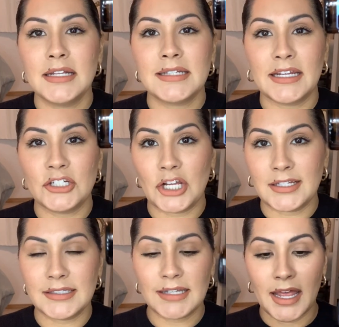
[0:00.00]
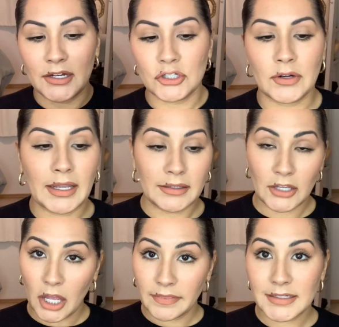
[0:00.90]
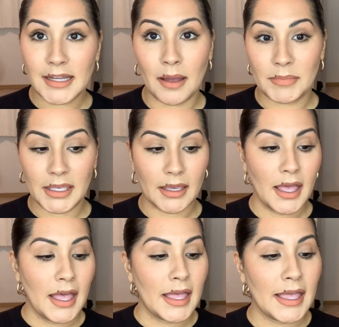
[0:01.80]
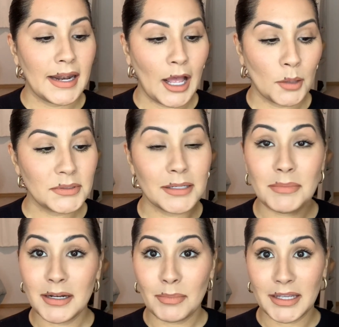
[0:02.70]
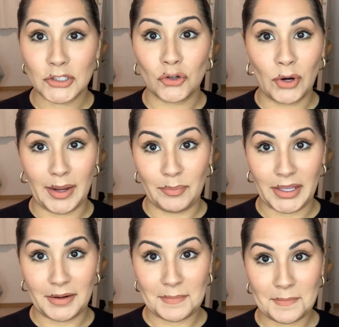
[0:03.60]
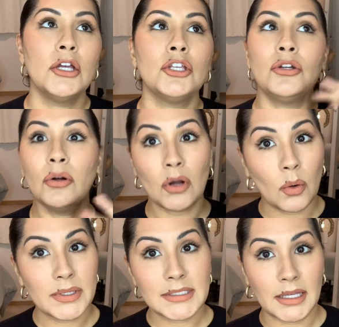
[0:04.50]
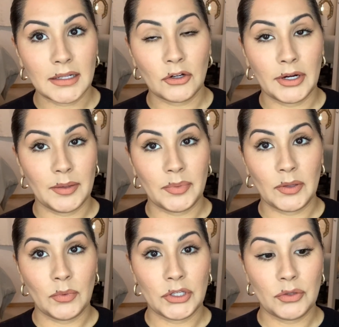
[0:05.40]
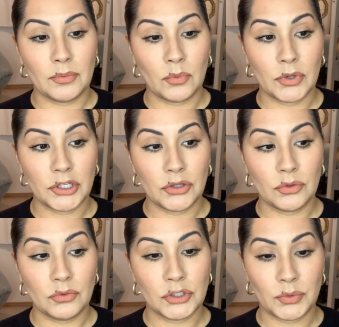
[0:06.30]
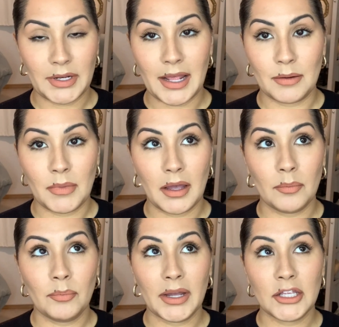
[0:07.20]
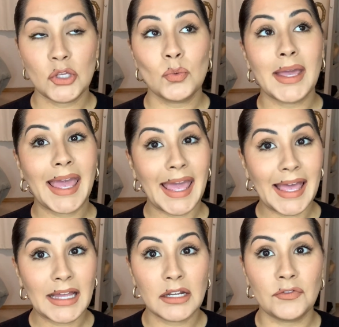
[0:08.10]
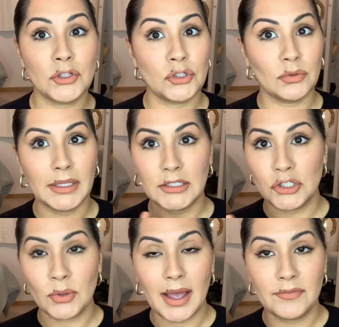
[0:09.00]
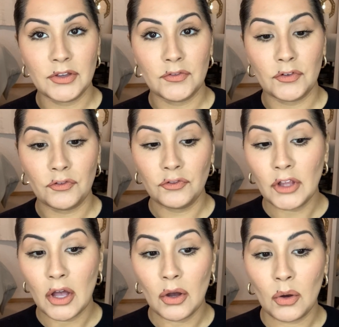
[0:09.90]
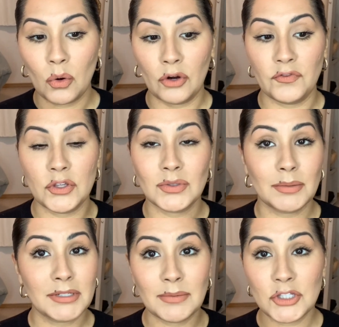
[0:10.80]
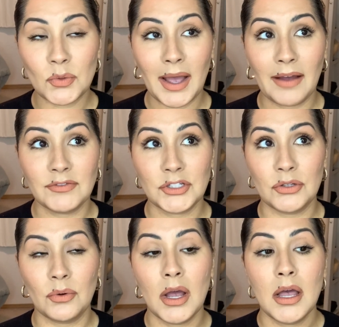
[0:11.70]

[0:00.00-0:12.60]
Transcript: Digestion directly on the tummy. It helps to minimize cramping. You don't always get cramping when you do an enema, but you can if you do like too heavy of a flow, or if sometimes you have to